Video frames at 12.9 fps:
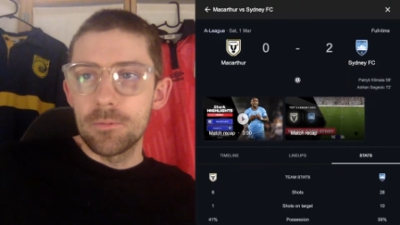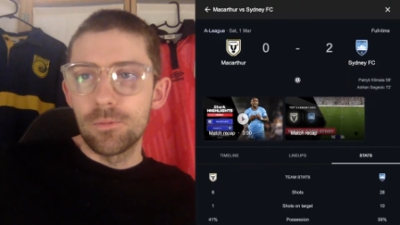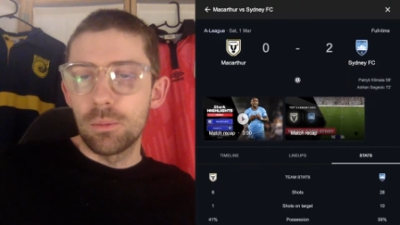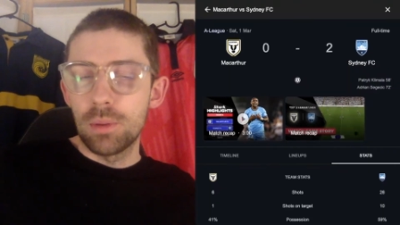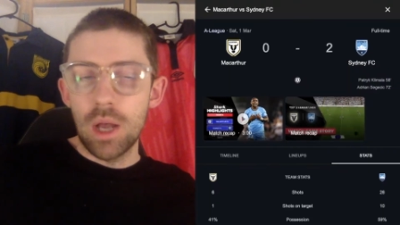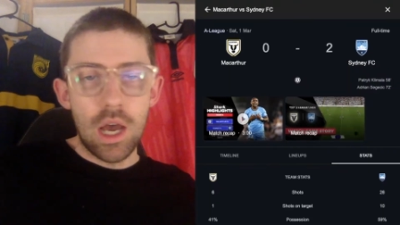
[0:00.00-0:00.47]

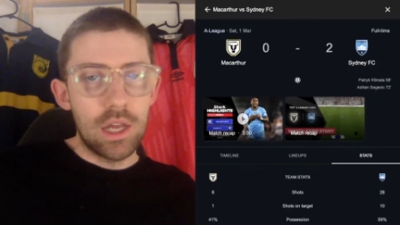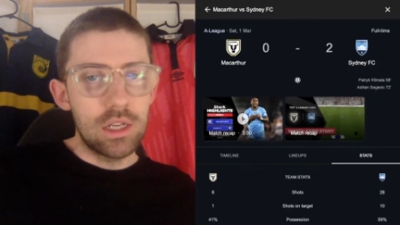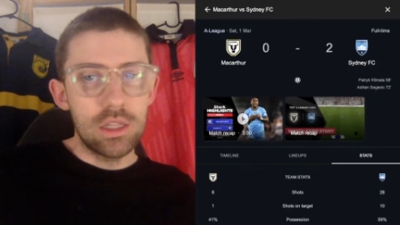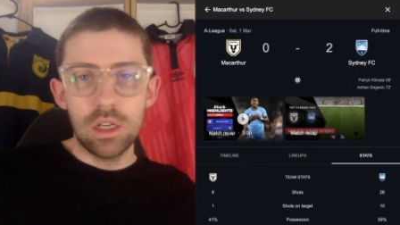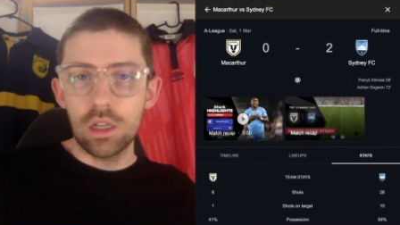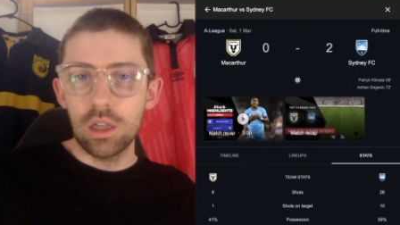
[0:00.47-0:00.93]
departing
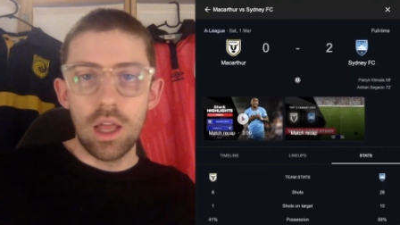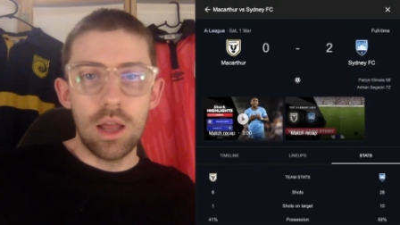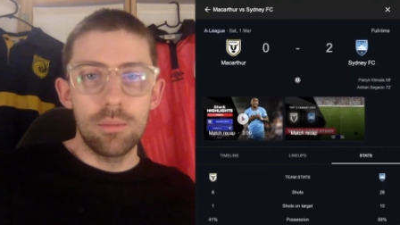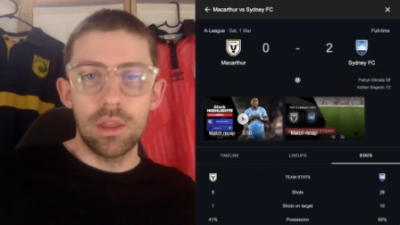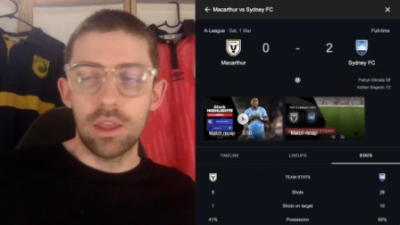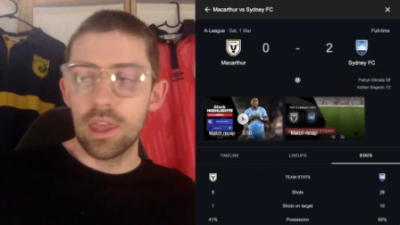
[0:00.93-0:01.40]
the
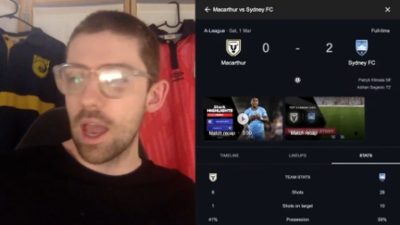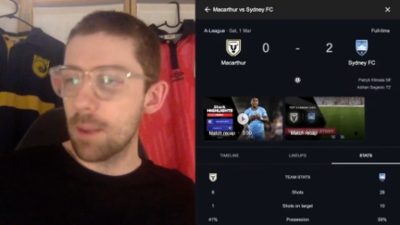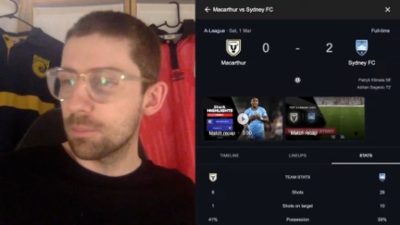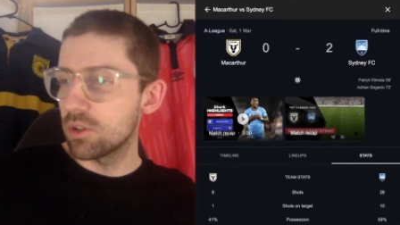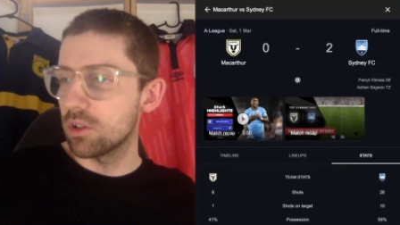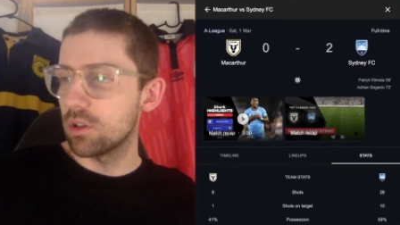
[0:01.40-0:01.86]
club, the
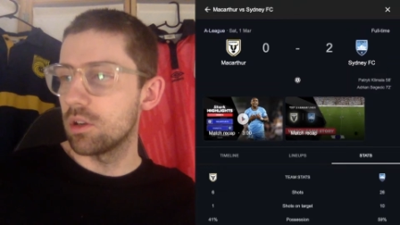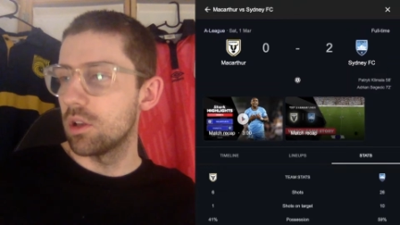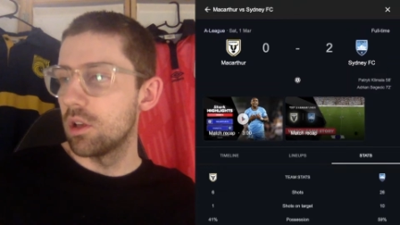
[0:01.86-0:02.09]
captain,